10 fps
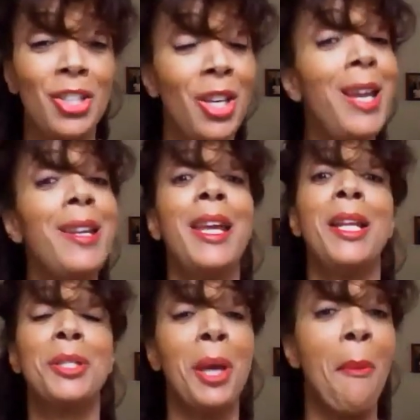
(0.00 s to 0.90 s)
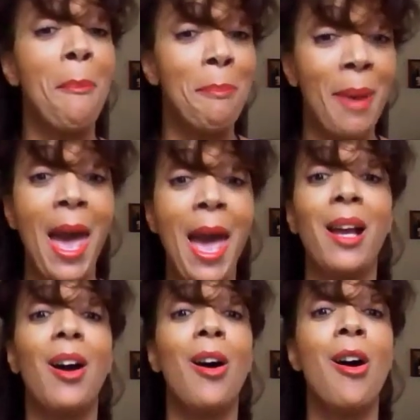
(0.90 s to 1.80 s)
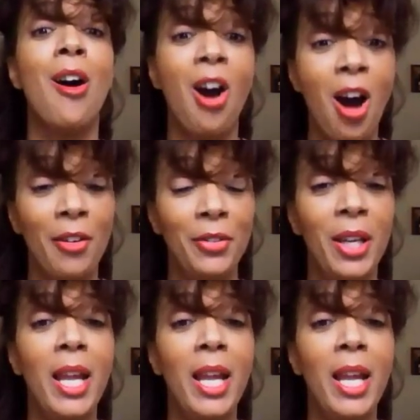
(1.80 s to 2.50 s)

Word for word: She needs to back off.